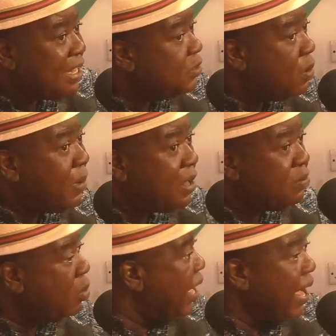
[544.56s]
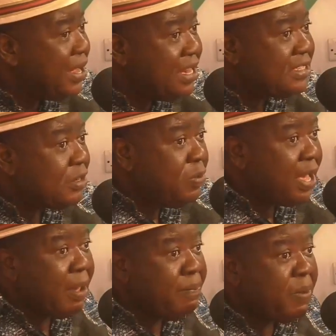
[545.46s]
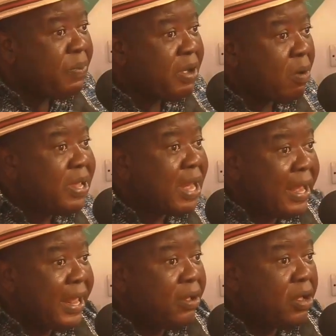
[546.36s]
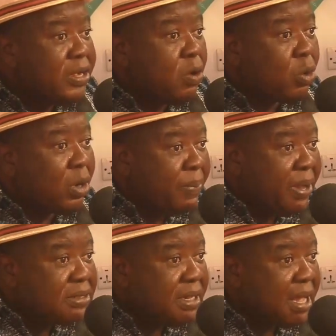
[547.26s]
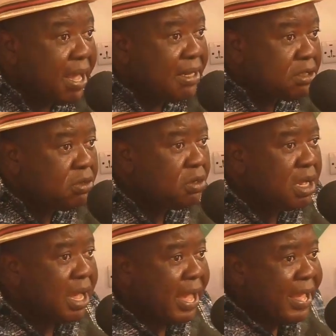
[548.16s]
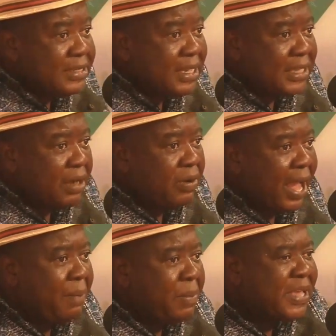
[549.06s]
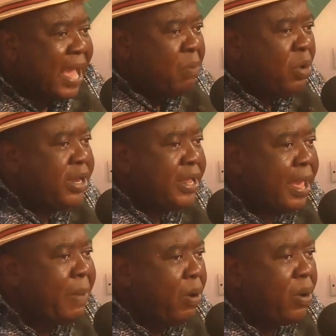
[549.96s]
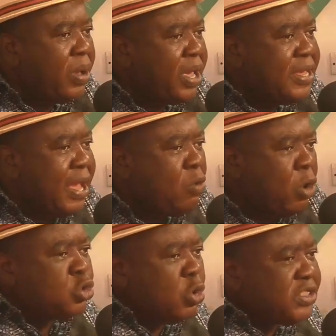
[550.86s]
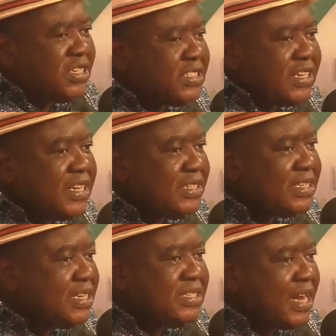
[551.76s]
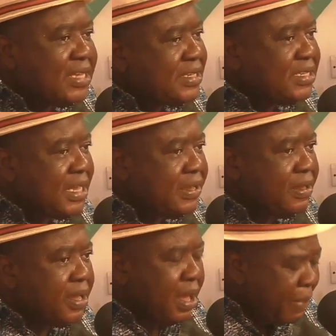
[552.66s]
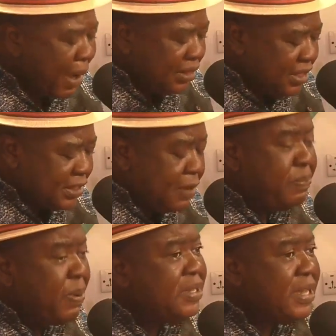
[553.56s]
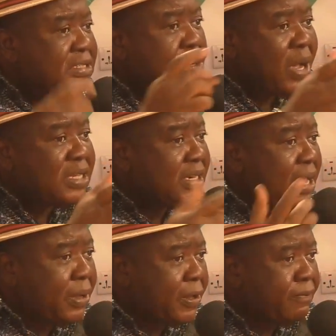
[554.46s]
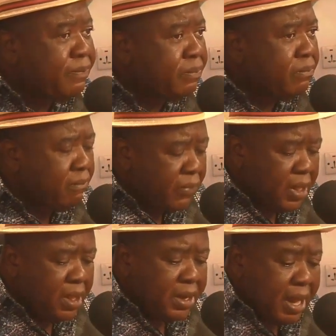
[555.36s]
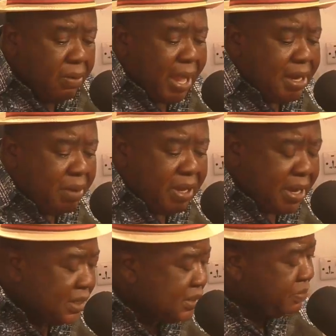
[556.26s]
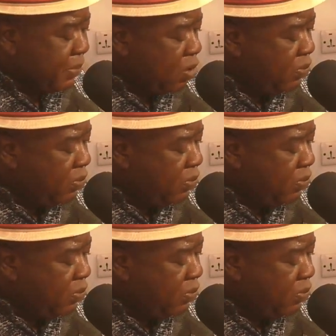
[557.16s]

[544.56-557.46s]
all band will be a NDC, will be a MPP. They will collaborate and into a sector. And I'm saying harmony. About how yeah, we can so change and say change and say. But I think say implementation wise in here. Now I didn't make any say. But we